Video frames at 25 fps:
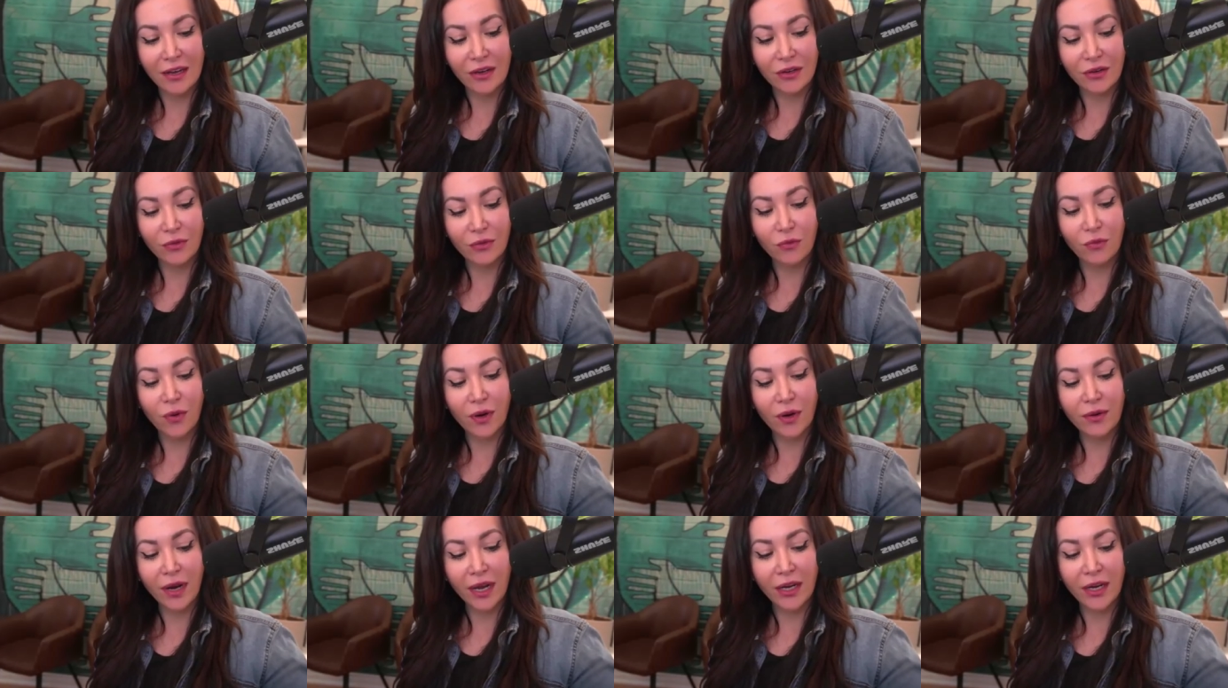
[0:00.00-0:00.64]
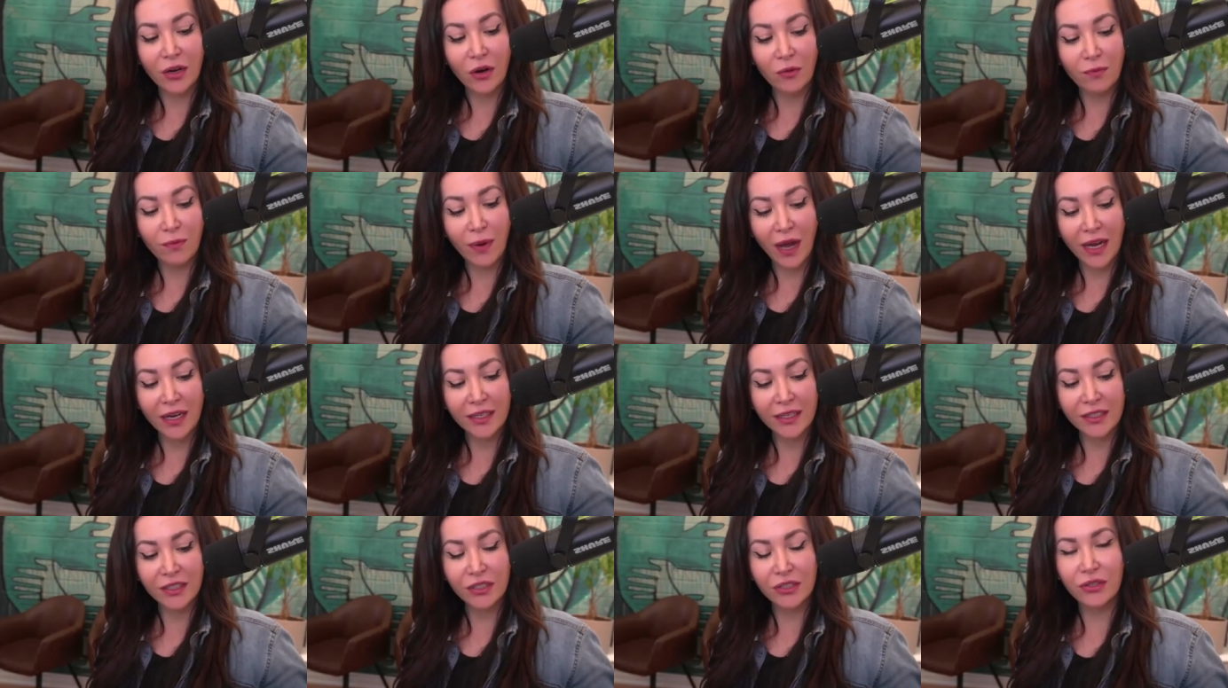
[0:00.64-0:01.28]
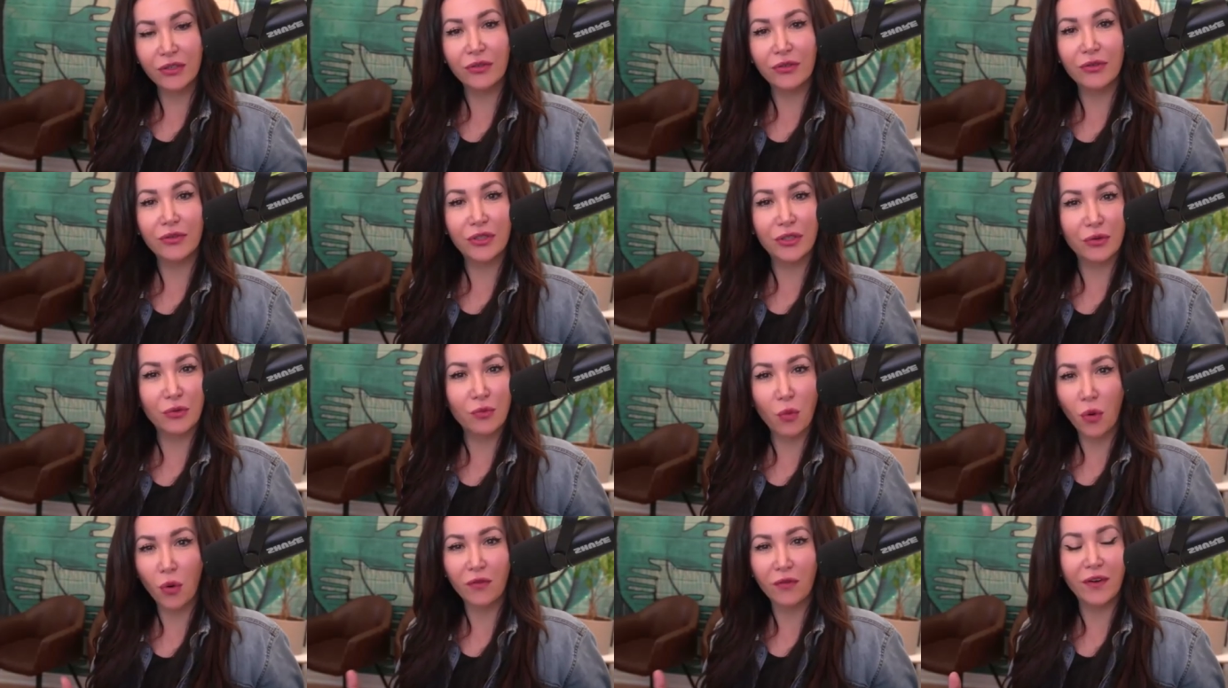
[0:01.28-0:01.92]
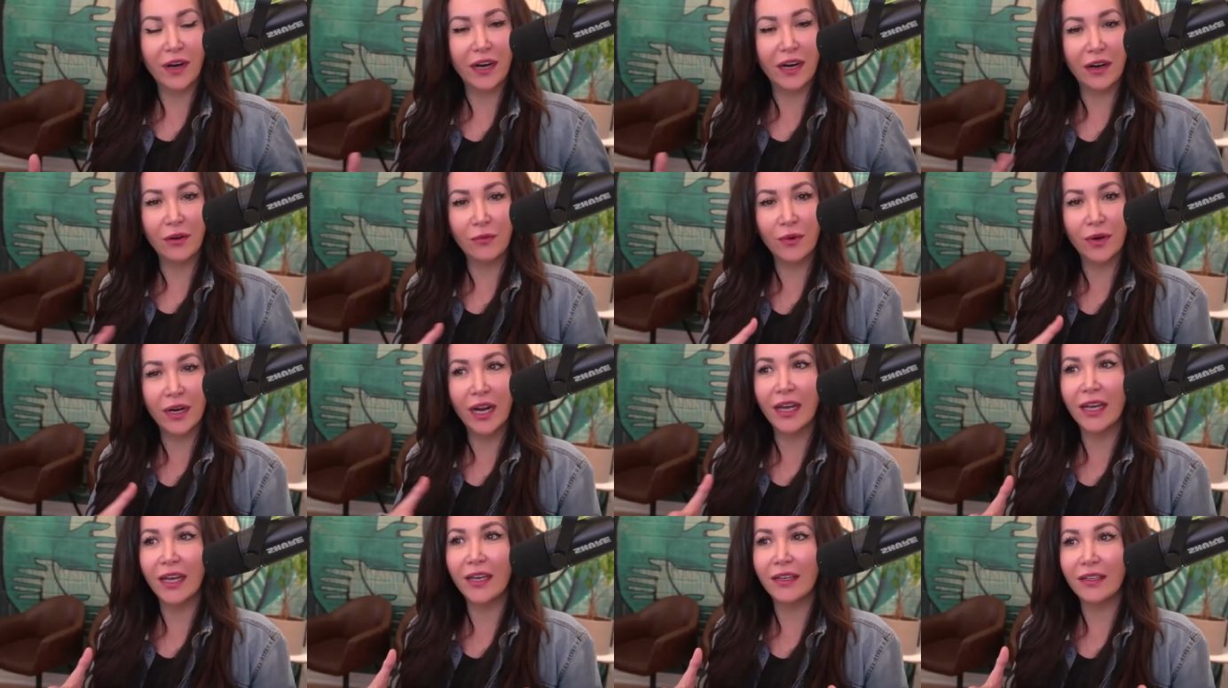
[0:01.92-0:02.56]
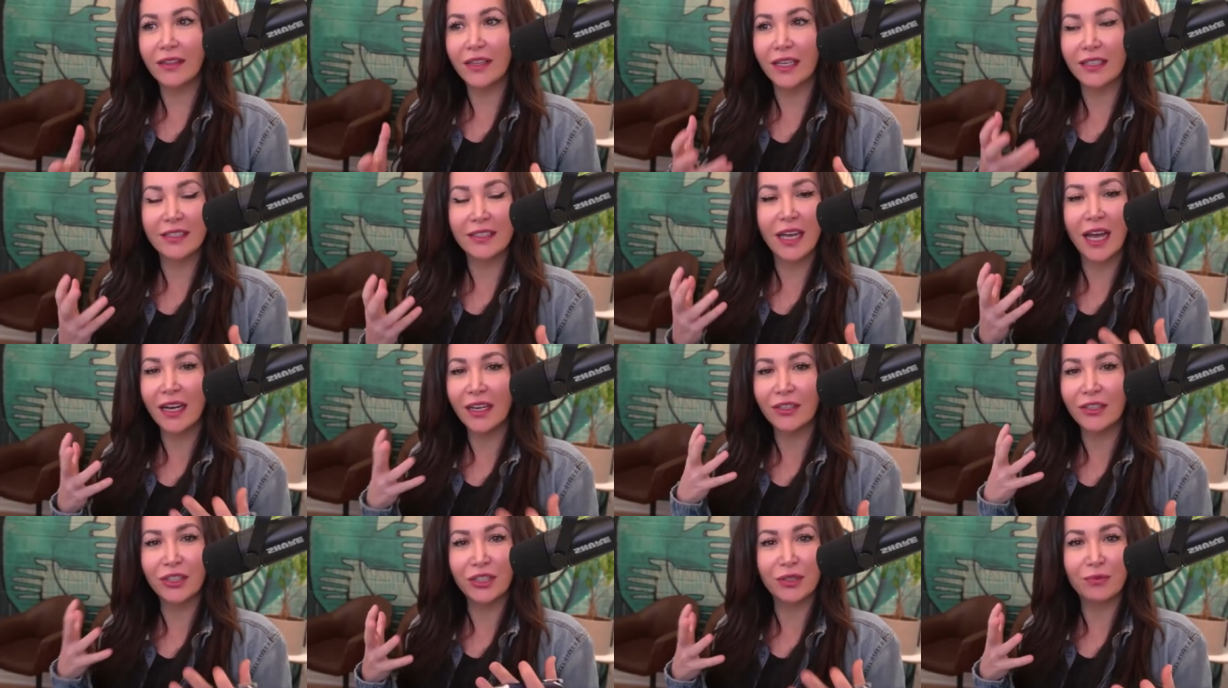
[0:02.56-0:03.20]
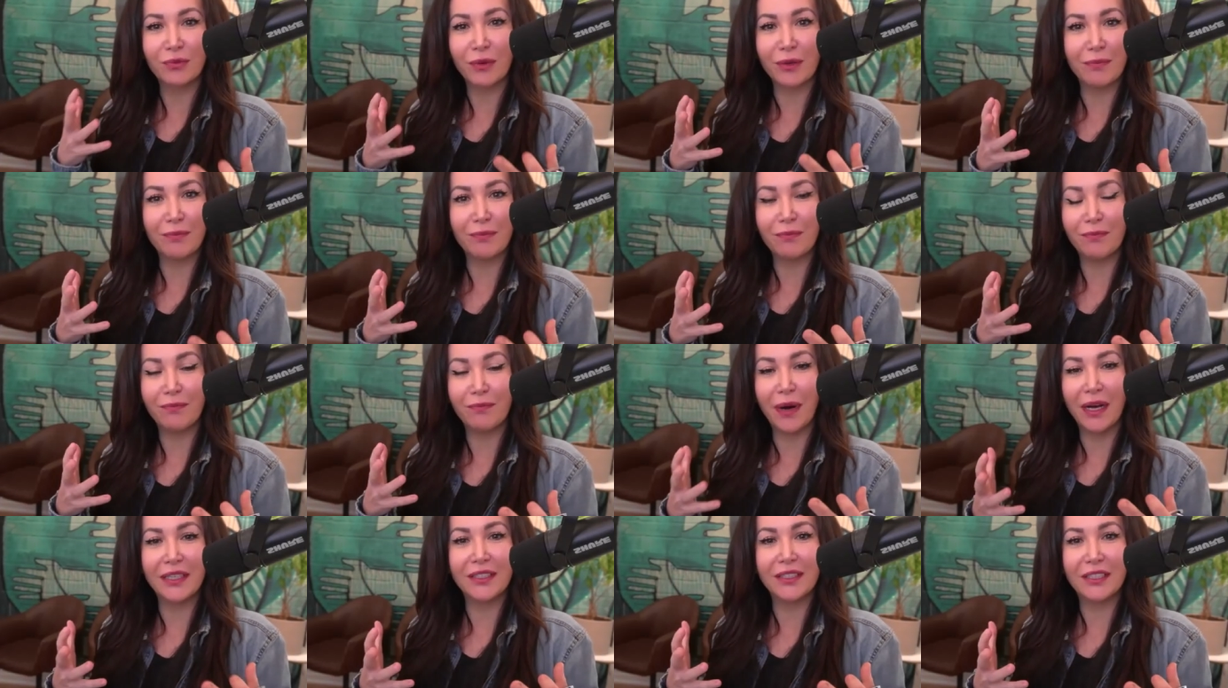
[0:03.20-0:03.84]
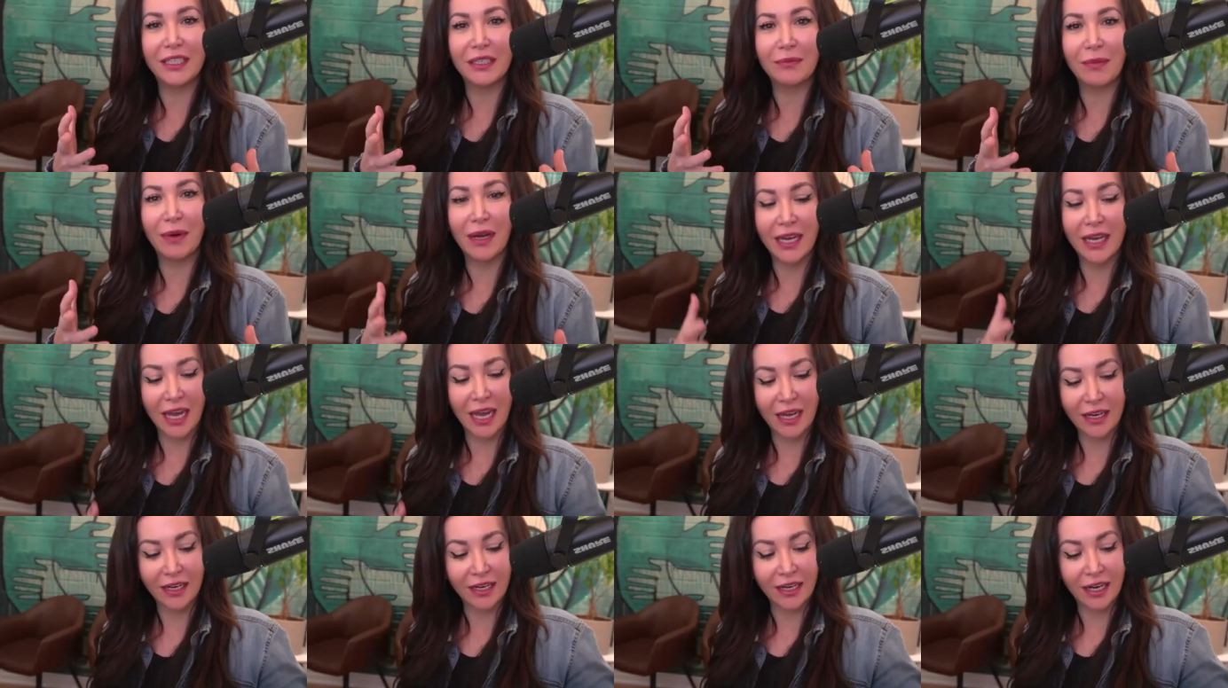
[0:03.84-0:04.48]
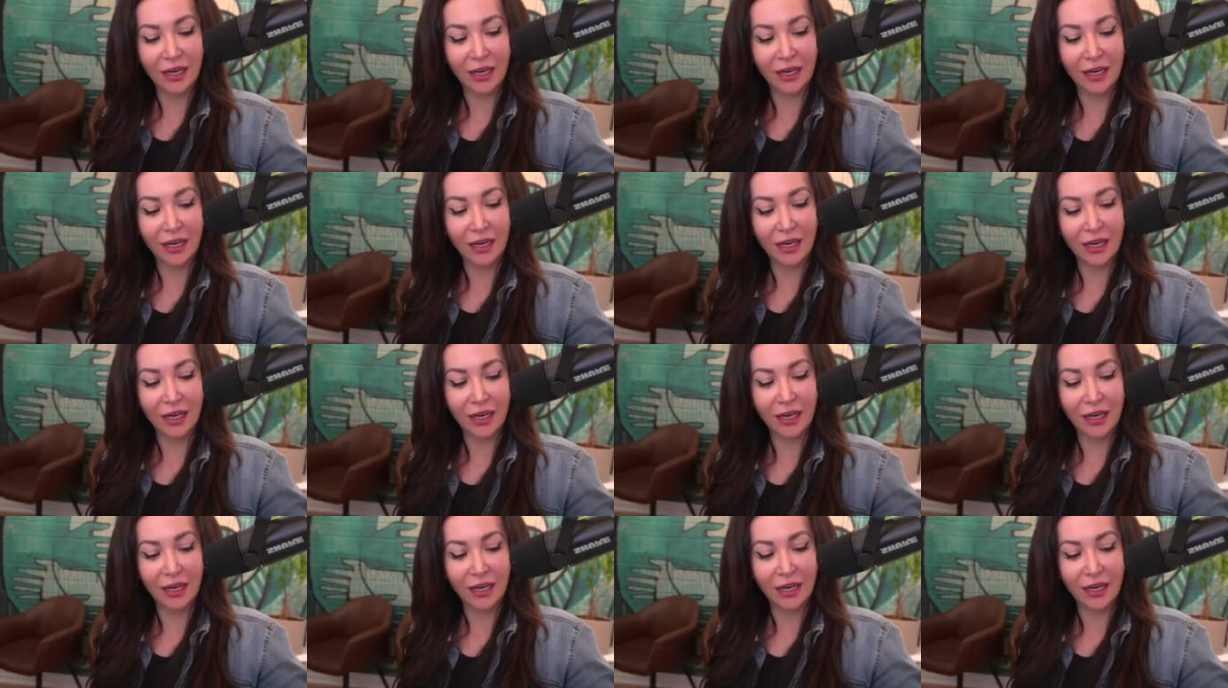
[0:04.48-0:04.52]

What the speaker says: When I go back to warfare, and that's kind of just what buzzed in my head,